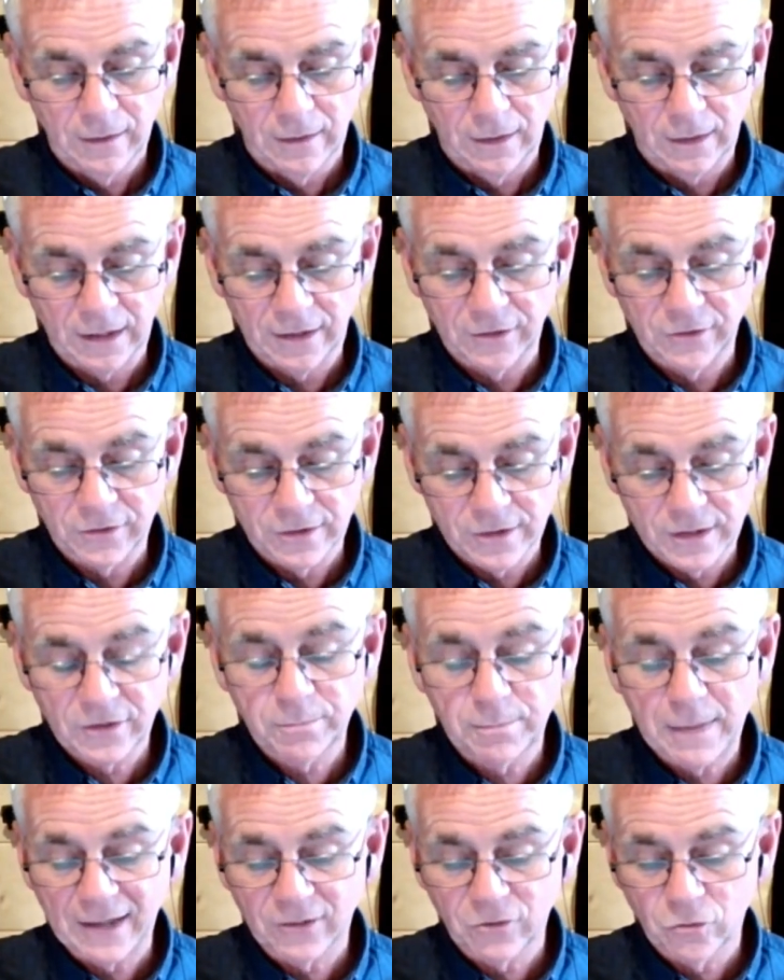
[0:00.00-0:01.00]
Against
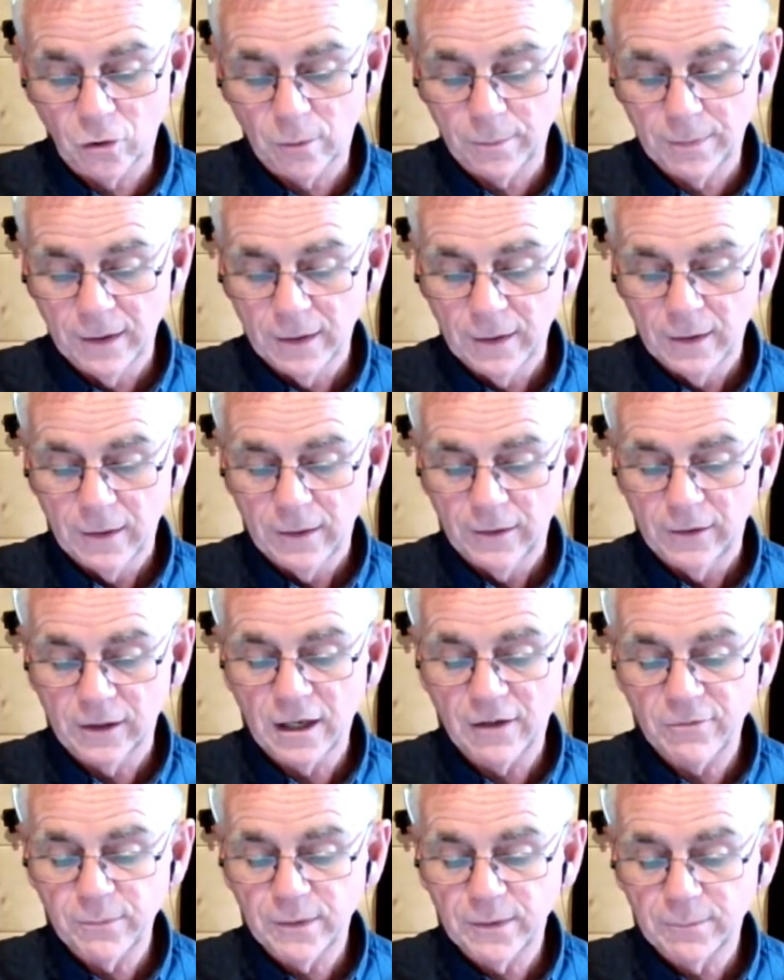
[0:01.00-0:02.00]
this backdrop,
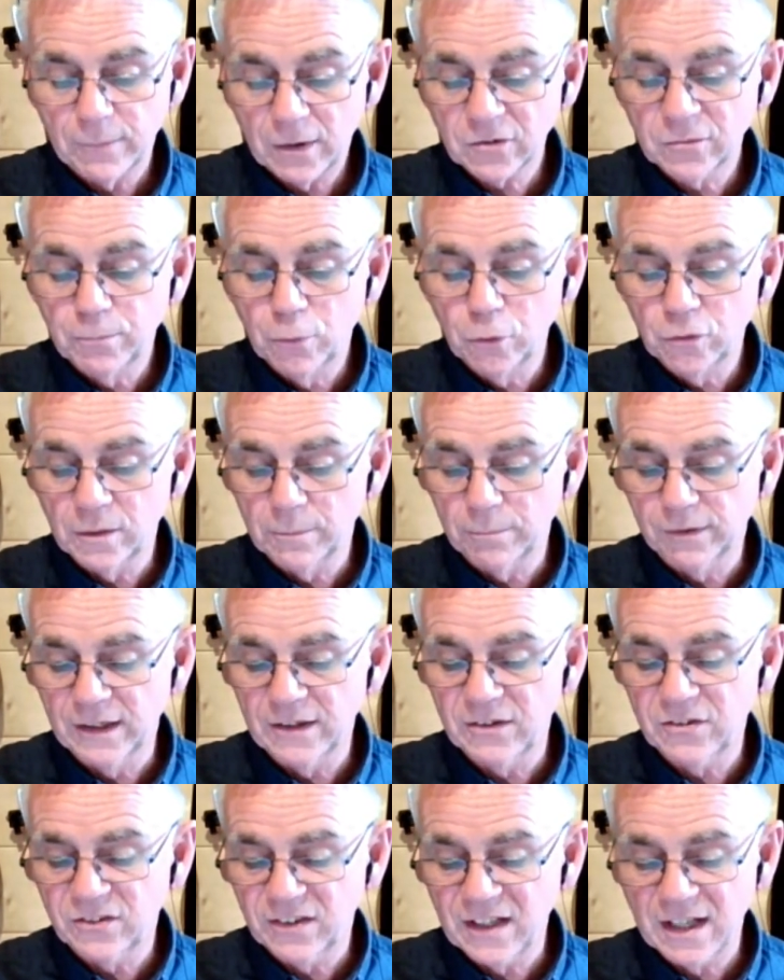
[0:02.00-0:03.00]
the government must put
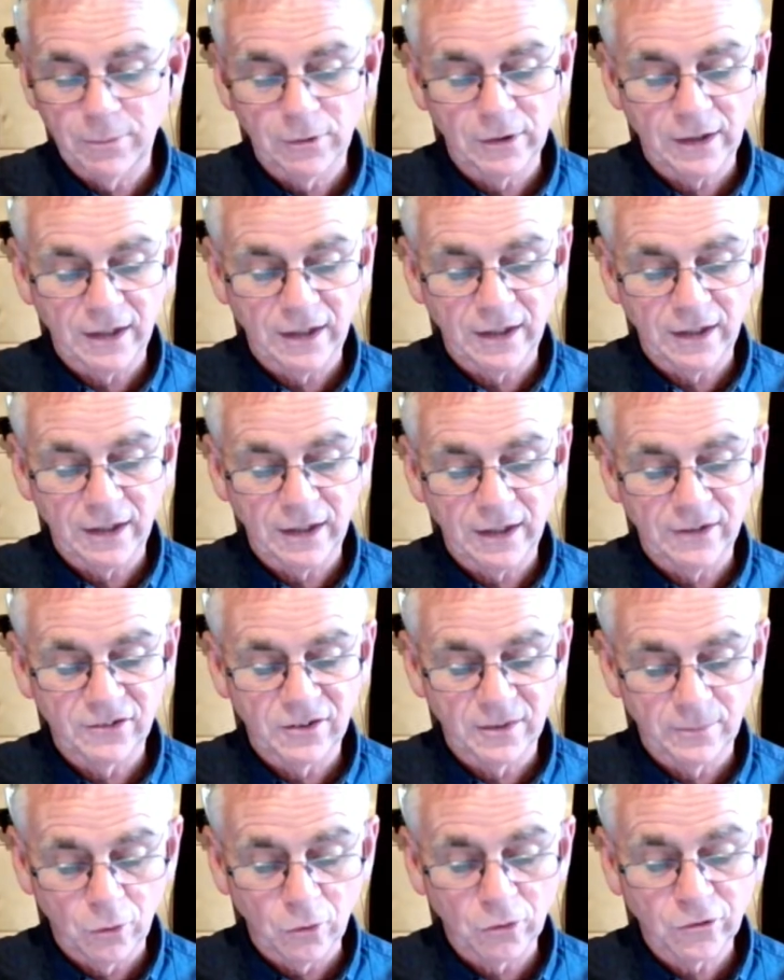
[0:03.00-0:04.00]
in place stable and
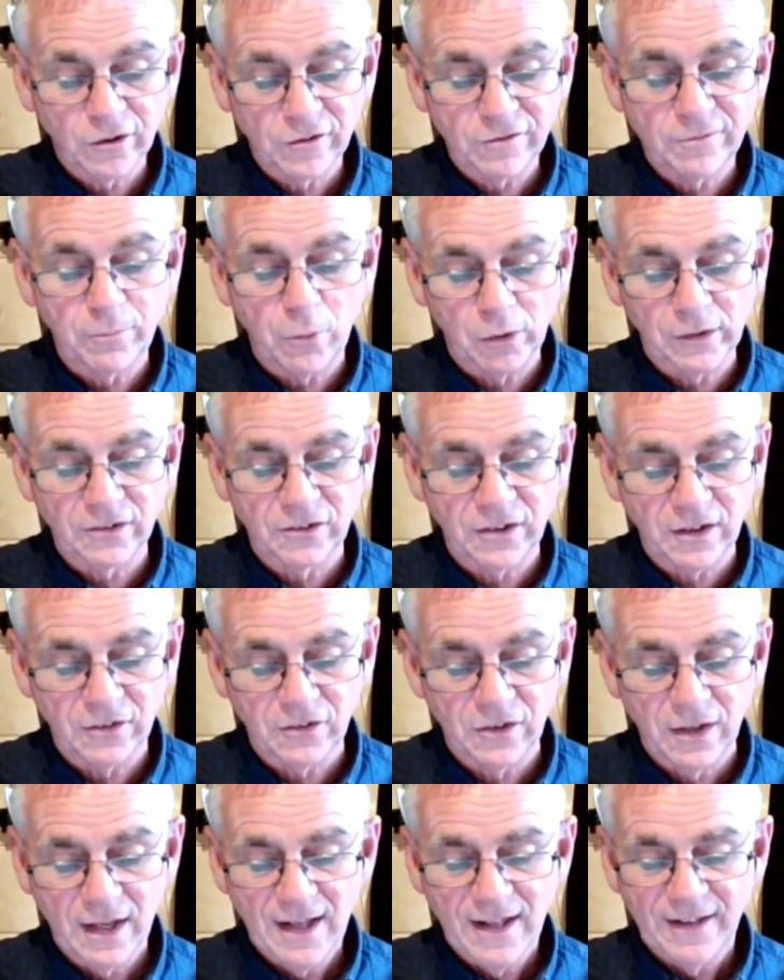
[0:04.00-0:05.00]
supportive
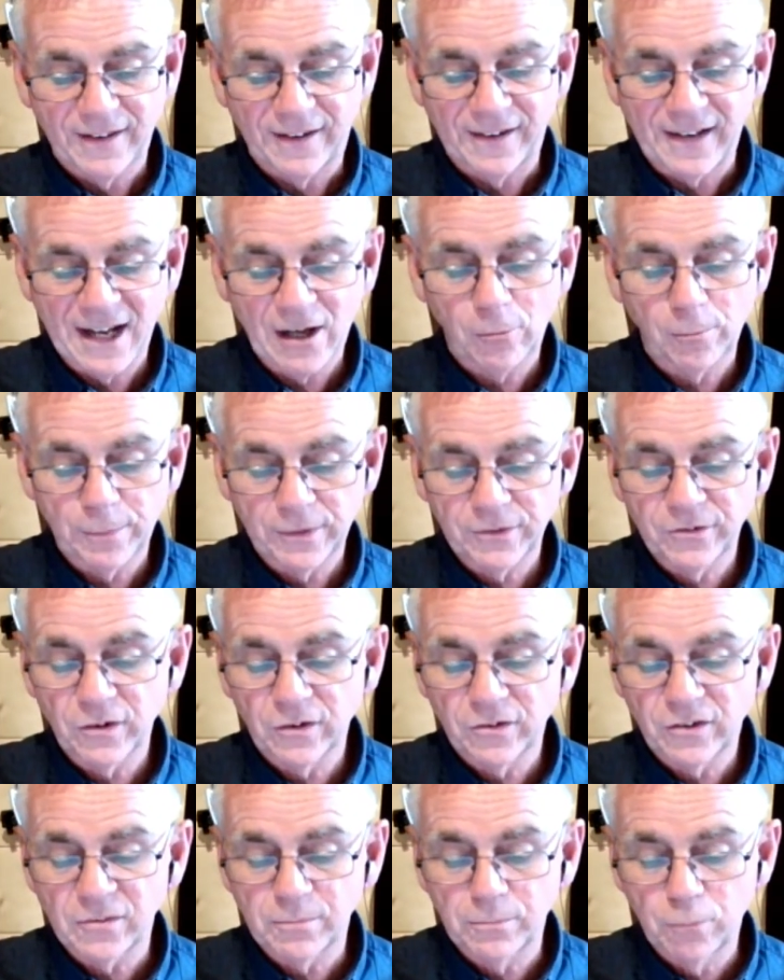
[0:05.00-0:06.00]
policies that help
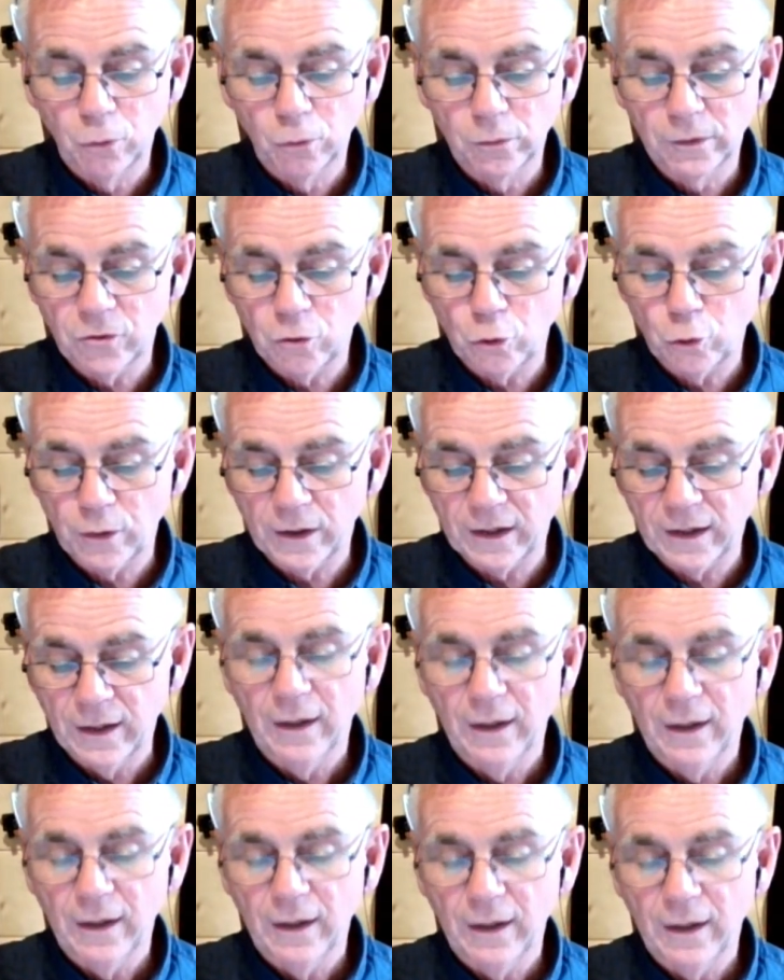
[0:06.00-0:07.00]
businesses pull the
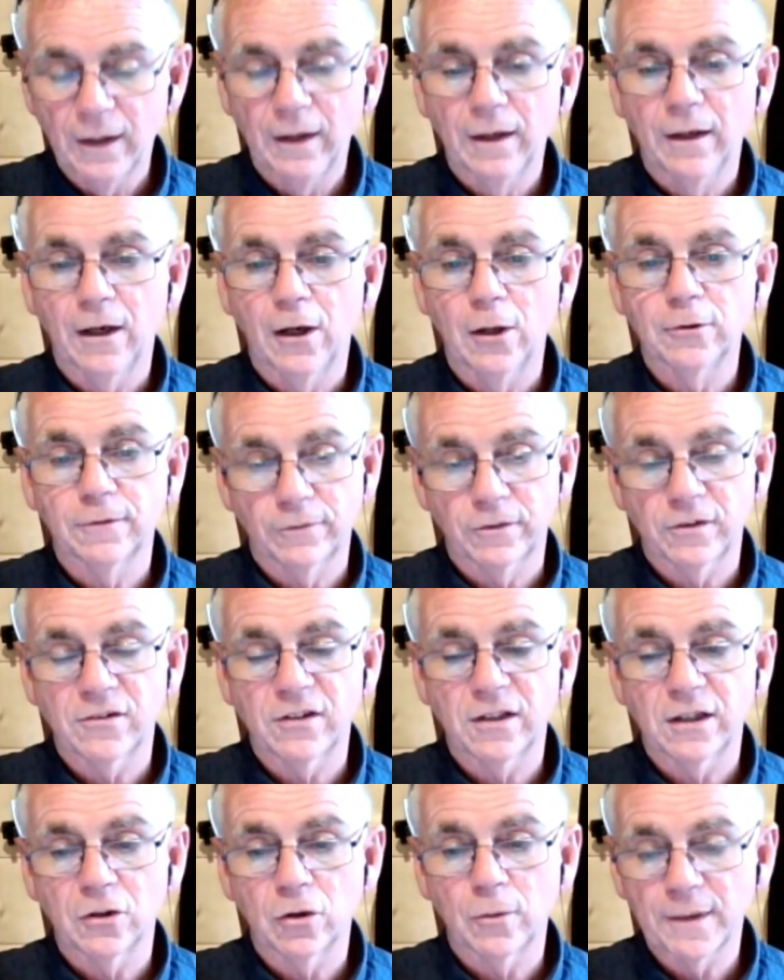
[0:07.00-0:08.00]
UK out of
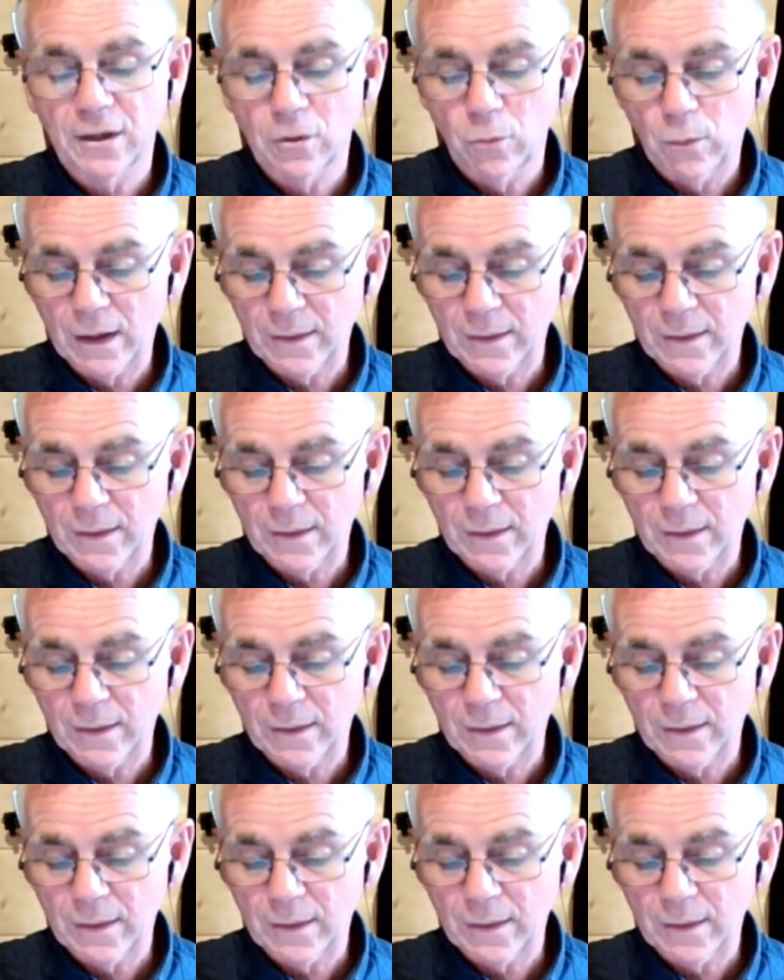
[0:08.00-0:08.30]
this economic